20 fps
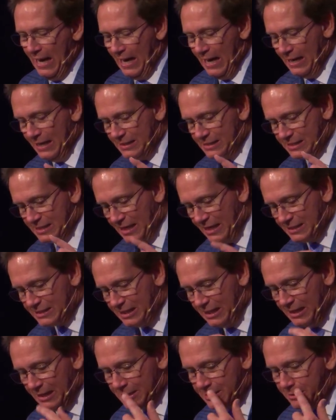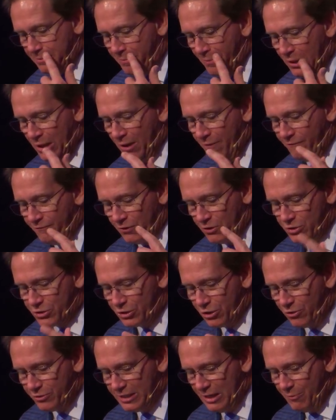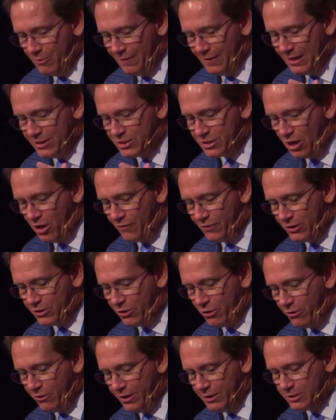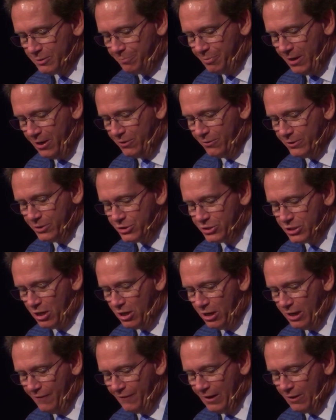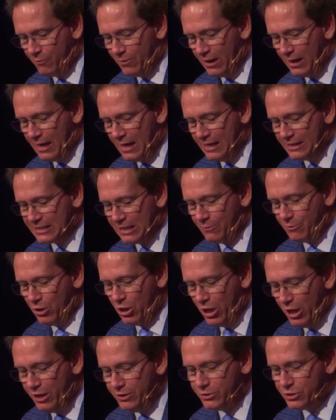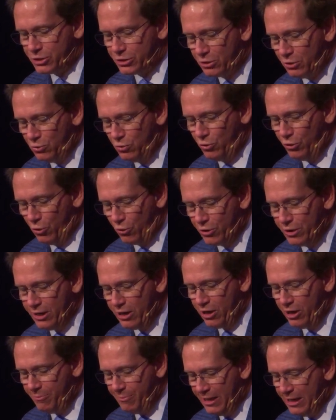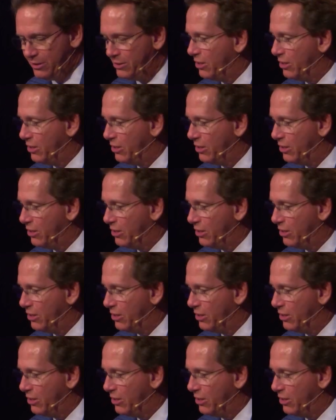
And it says this, verse 13 when they saw the courage of Peter and John, they realized they were unschooled, ordinary men.